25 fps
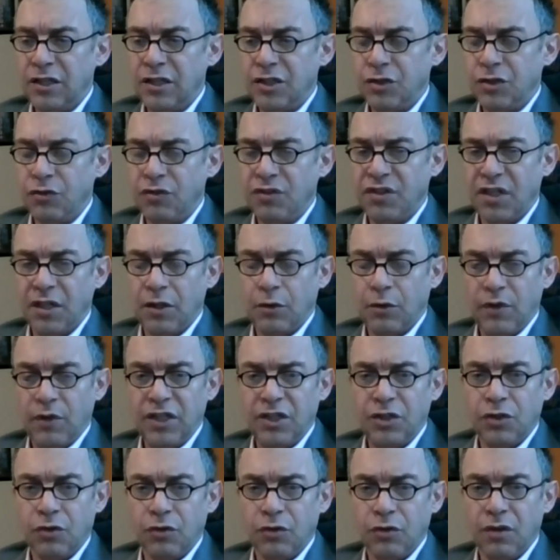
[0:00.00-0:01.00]
issues like
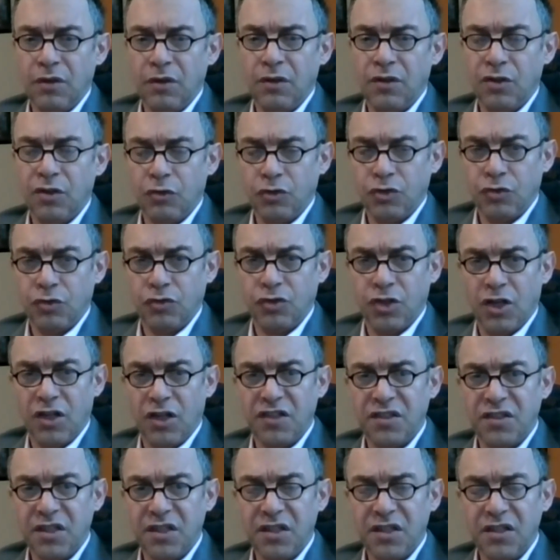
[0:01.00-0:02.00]
racial and social
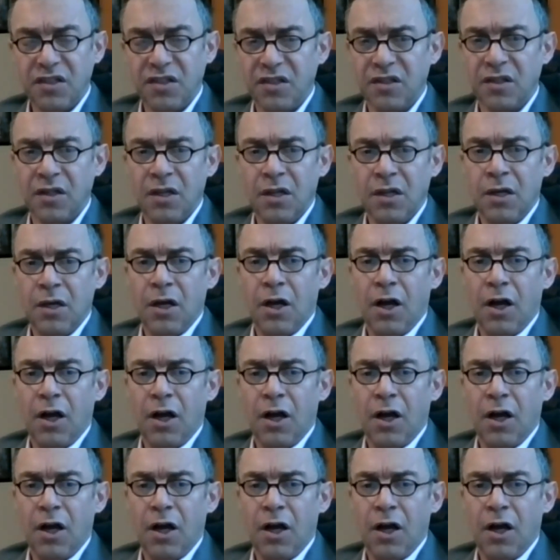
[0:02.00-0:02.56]
justice,